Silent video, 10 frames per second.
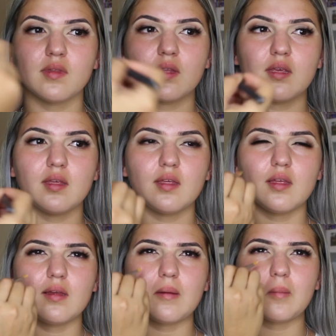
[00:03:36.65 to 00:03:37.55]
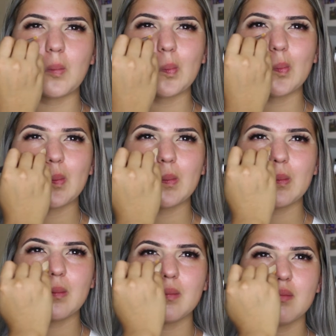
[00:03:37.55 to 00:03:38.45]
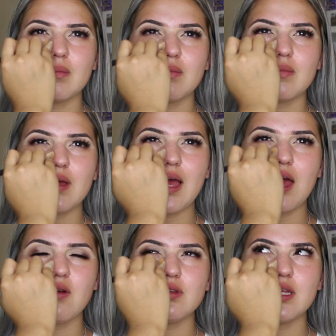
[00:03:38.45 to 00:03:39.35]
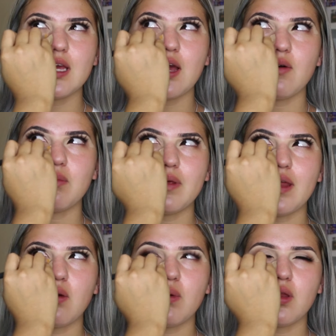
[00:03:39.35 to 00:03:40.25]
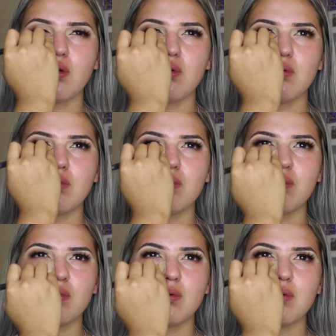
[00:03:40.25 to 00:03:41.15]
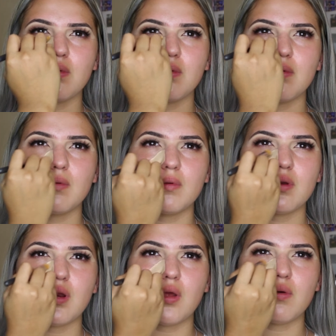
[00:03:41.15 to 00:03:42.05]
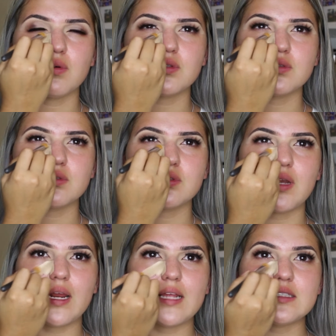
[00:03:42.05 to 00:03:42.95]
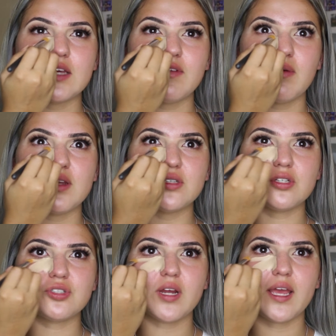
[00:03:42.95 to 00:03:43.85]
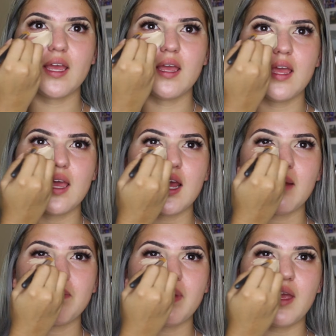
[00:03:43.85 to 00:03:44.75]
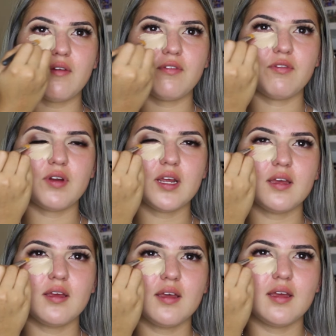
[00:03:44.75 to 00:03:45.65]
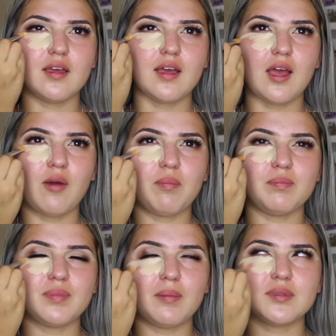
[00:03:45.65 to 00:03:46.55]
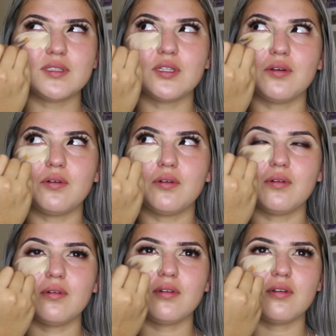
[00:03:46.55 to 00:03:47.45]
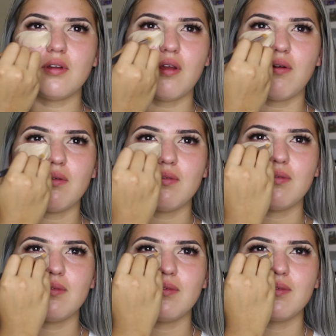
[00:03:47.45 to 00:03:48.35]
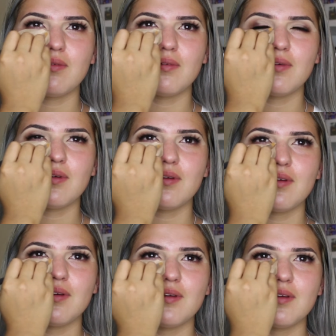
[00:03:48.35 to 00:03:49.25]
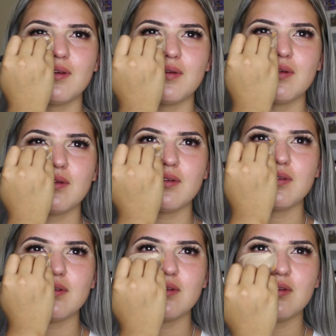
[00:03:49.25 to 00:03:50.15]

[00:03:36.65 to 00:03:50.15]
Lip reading: then next I am going to apply concealer under her eyes, under her, or on her chin and under her nose. This is the Too Faced Born This Way concealer